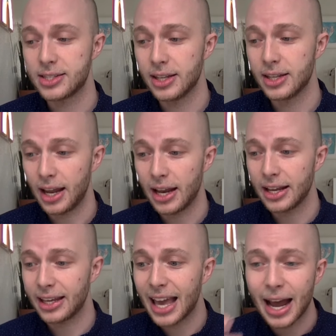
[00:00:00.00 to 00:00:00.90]
And, and
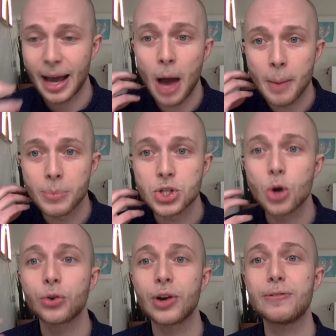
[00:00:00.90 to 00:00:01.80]
again, I'm, I'm so
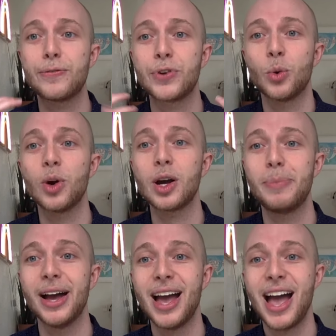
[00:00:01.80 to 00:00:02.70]
grateful for your work,
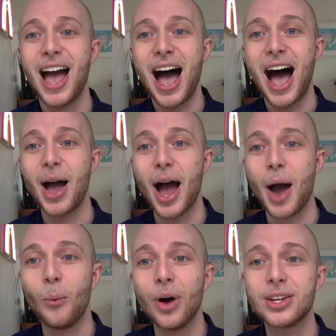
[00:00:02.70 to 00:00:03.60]
but I, I
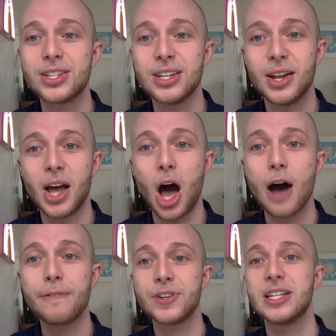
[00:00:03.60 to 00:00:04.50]
want to
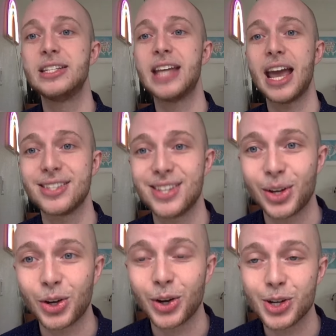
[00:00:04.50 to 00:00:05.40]
offer today as an
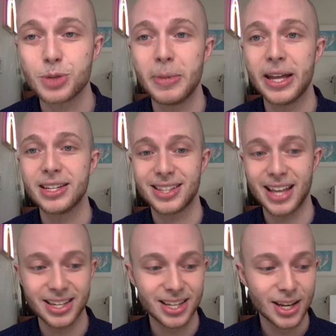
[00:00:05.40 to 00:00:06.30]
encouragement that